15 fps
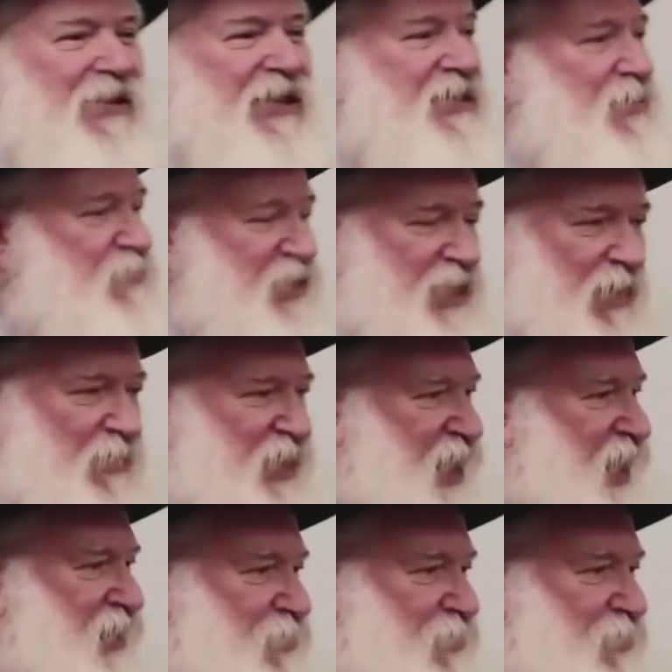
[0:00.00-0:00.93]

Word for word: He can become an